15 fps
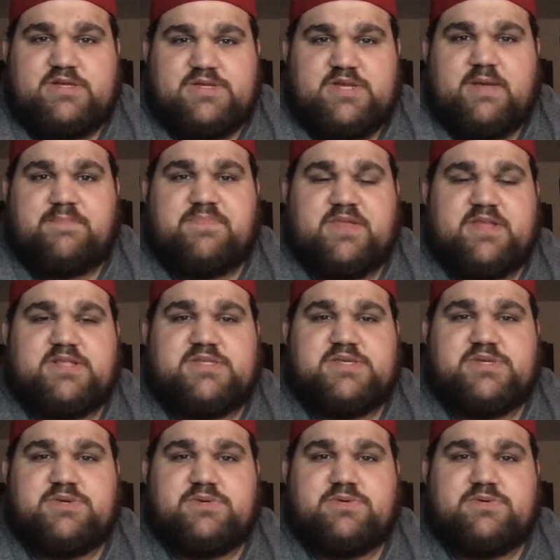something
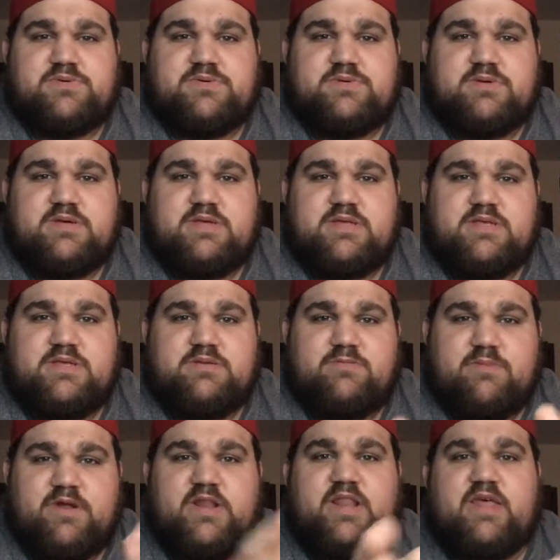to
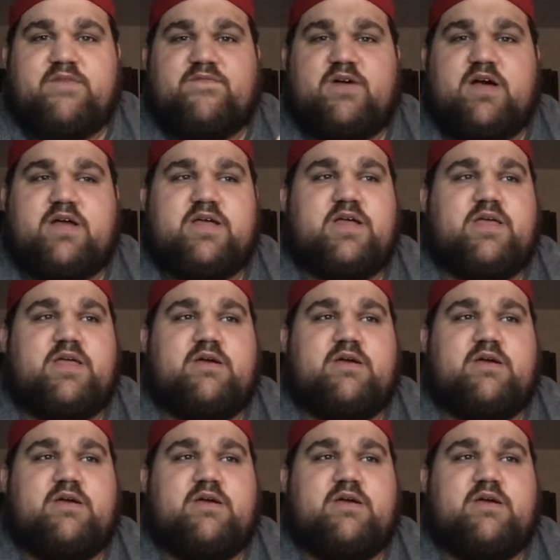relive on,